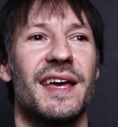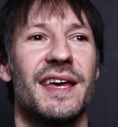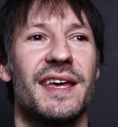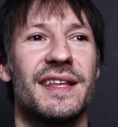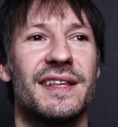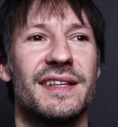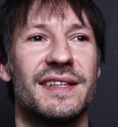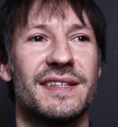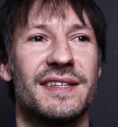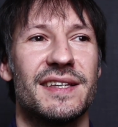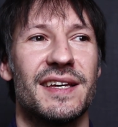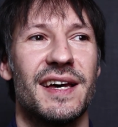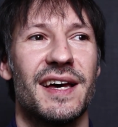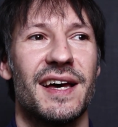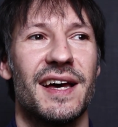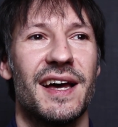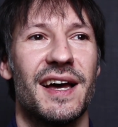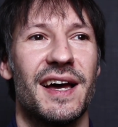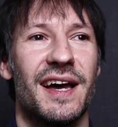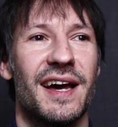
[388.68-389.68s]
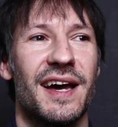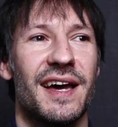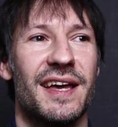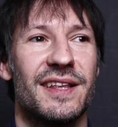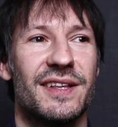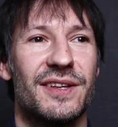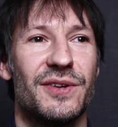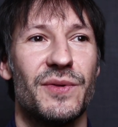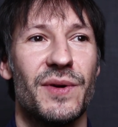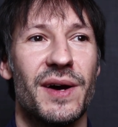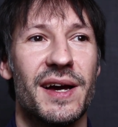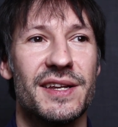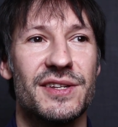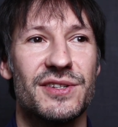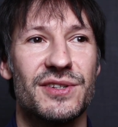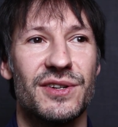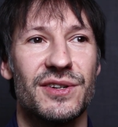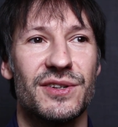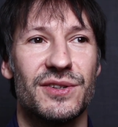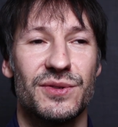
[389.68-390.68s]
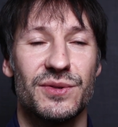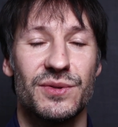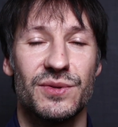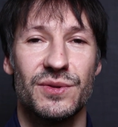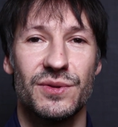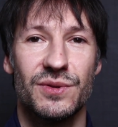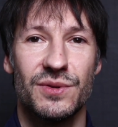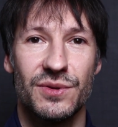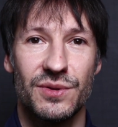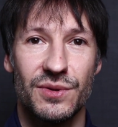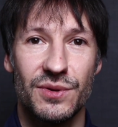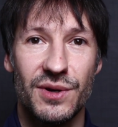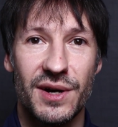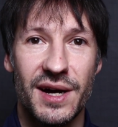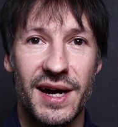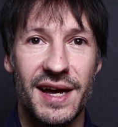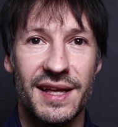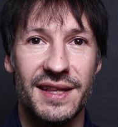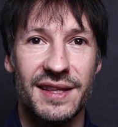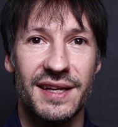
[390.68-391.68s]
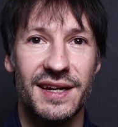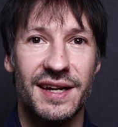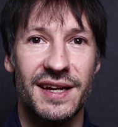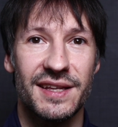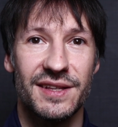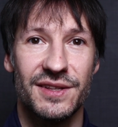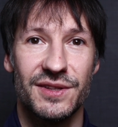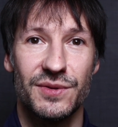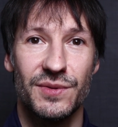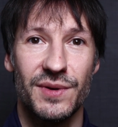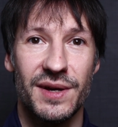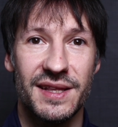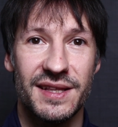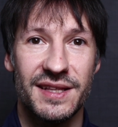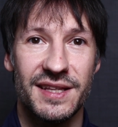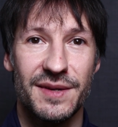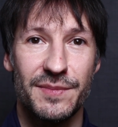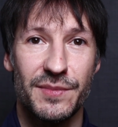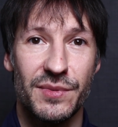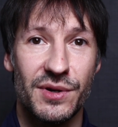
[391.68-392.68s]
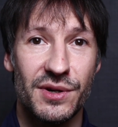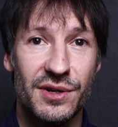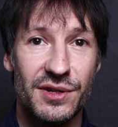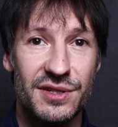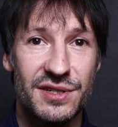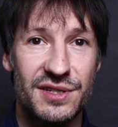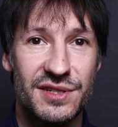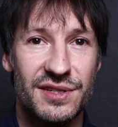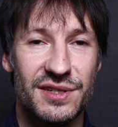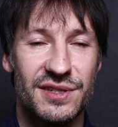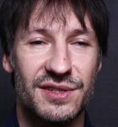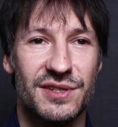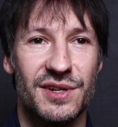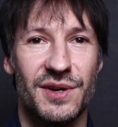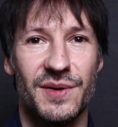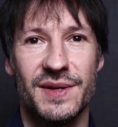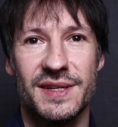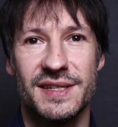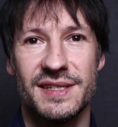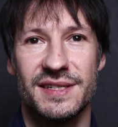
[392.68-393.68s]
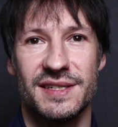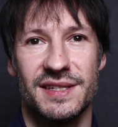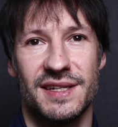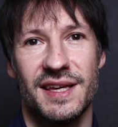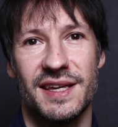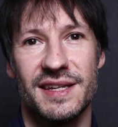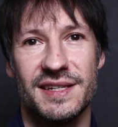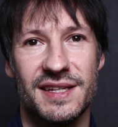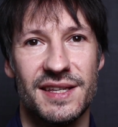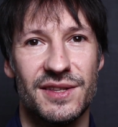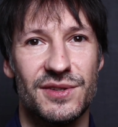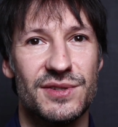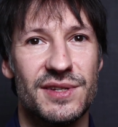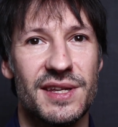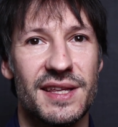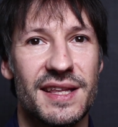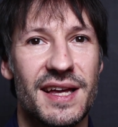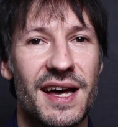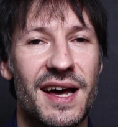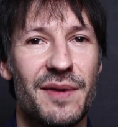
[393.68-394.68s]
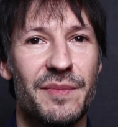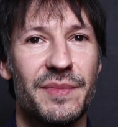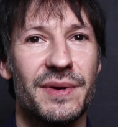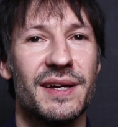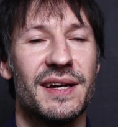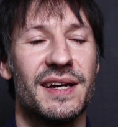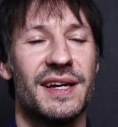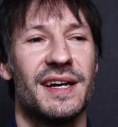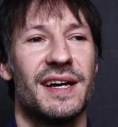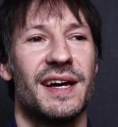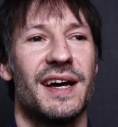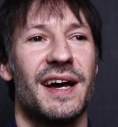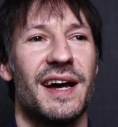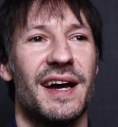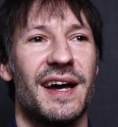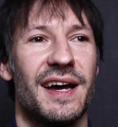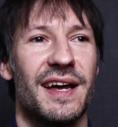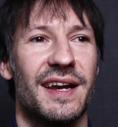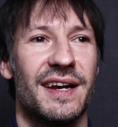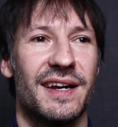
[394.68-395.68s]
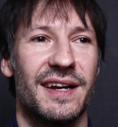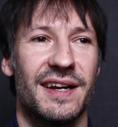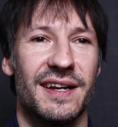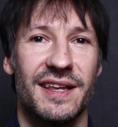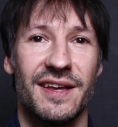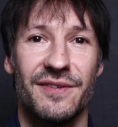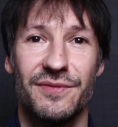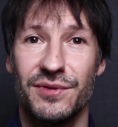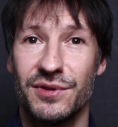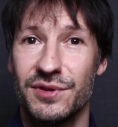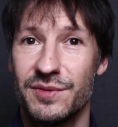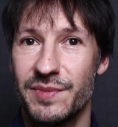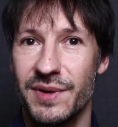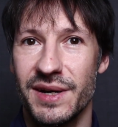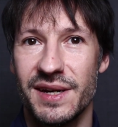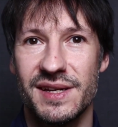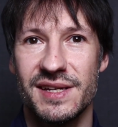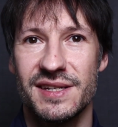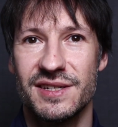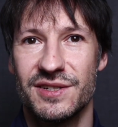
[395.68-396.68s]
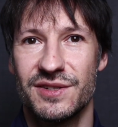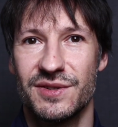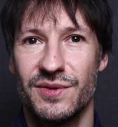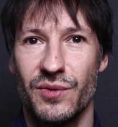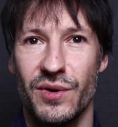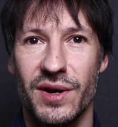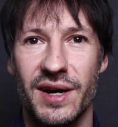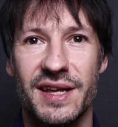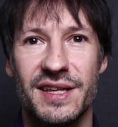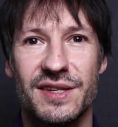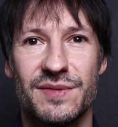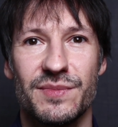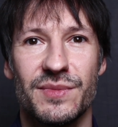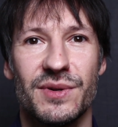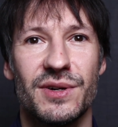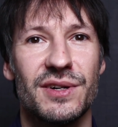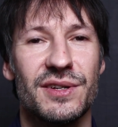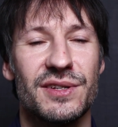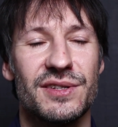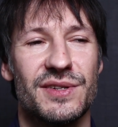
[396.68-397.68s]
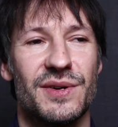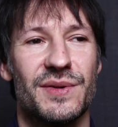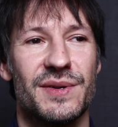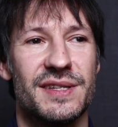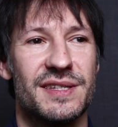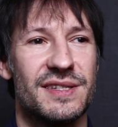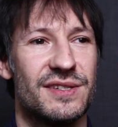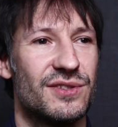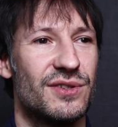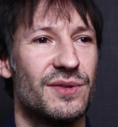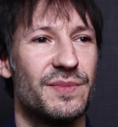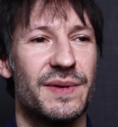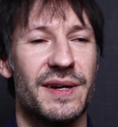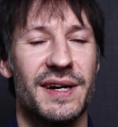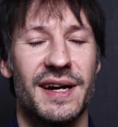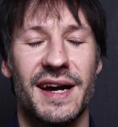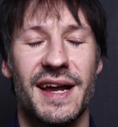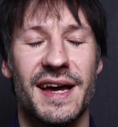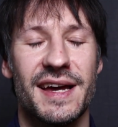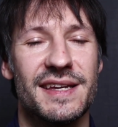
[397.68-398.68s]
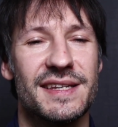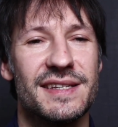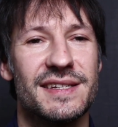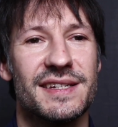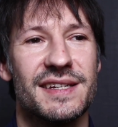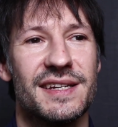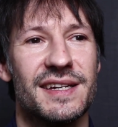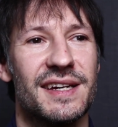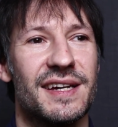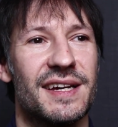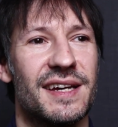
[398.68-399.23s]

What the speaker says: It runs on 220 volts, so it's easy to set up, and the footprint is really small, so it's super nice.